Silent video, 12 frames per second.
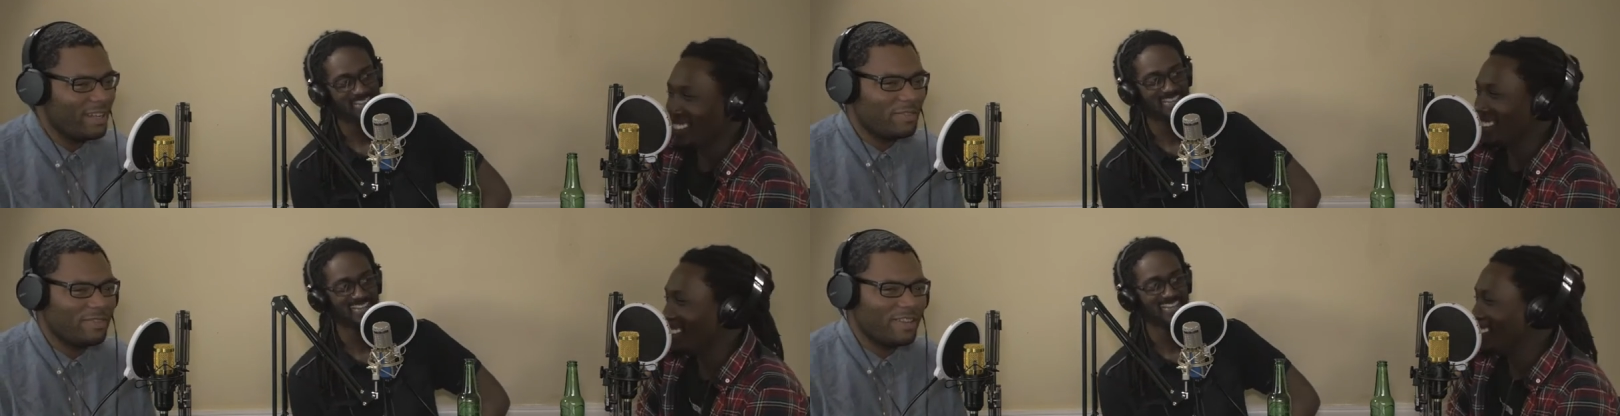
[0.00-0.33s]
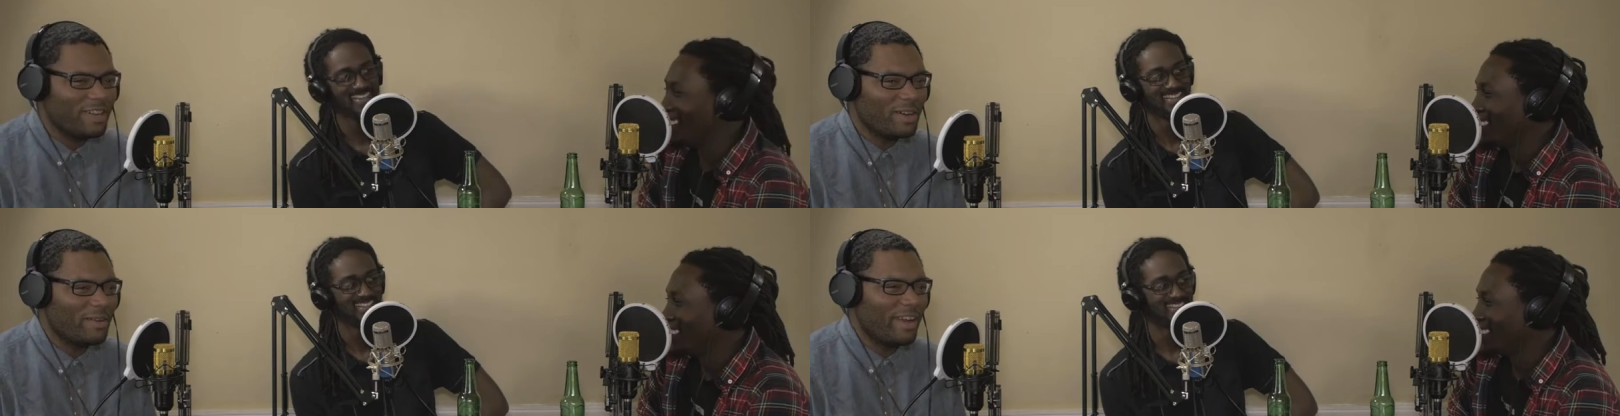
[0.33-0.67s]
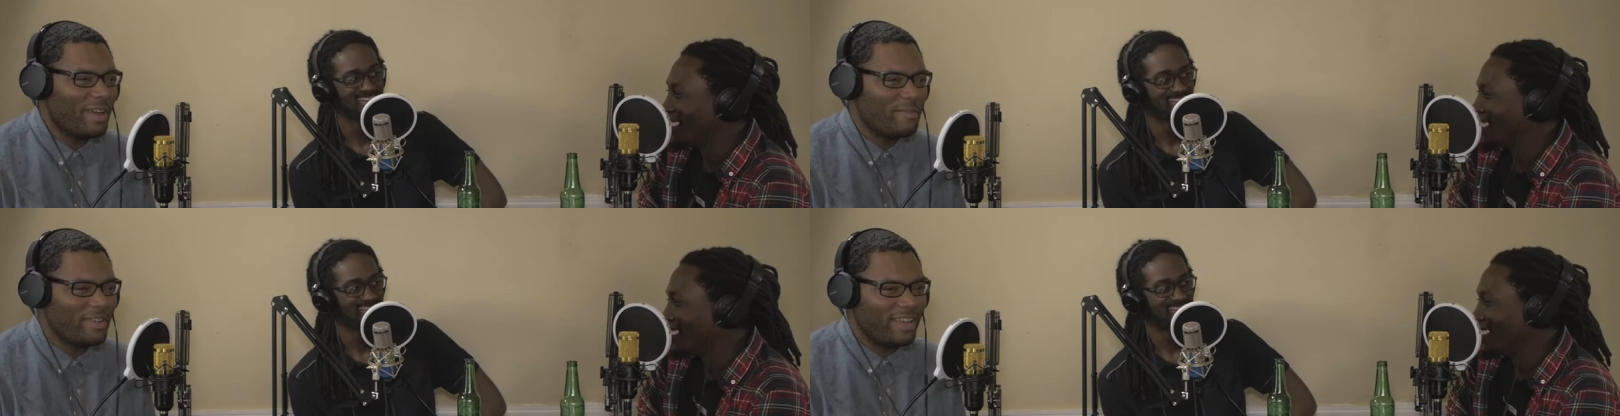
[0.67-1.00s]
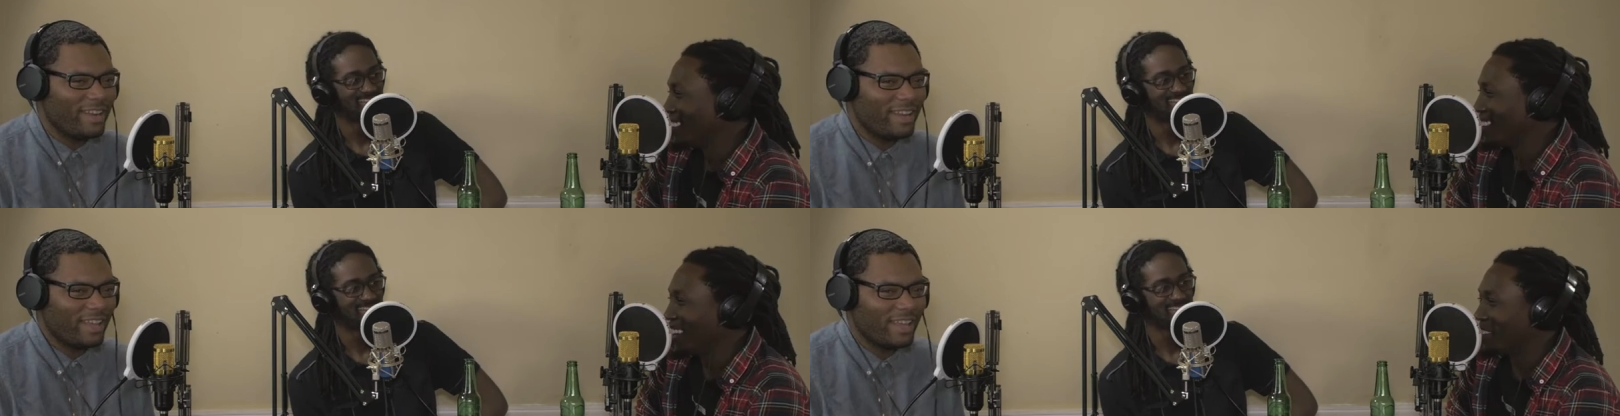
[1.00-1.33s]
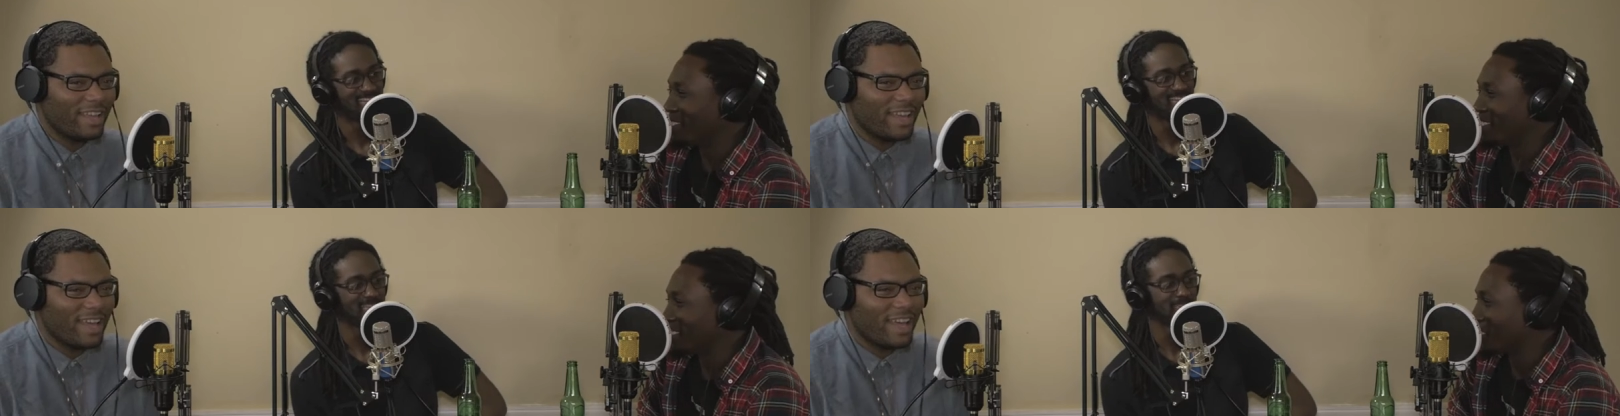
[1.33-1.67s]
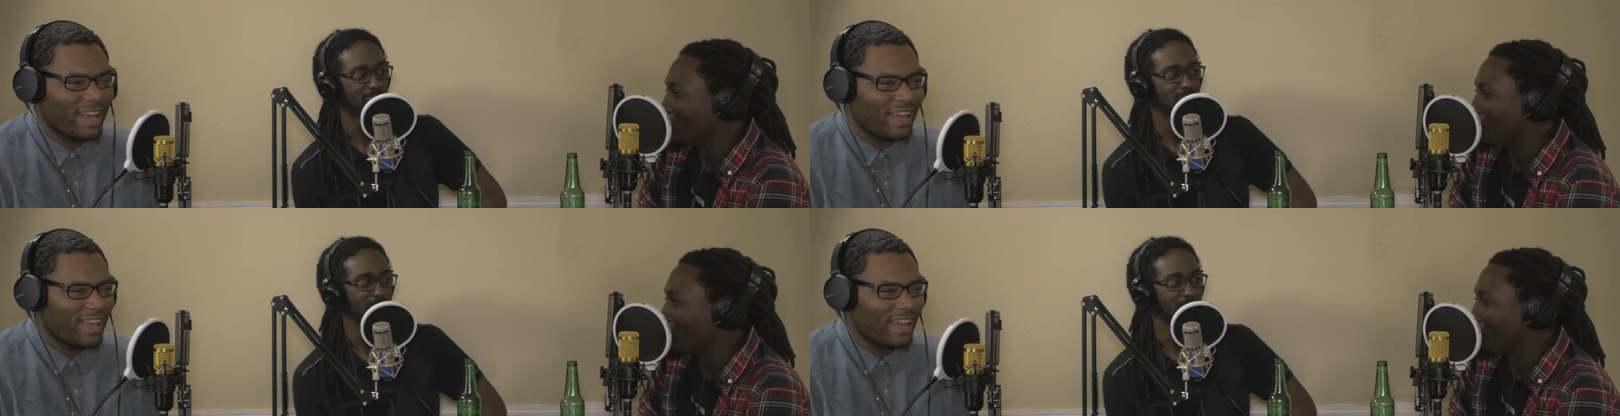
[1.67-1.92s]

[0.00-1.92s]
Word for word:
Speaker 1: if you know what I mean. Every single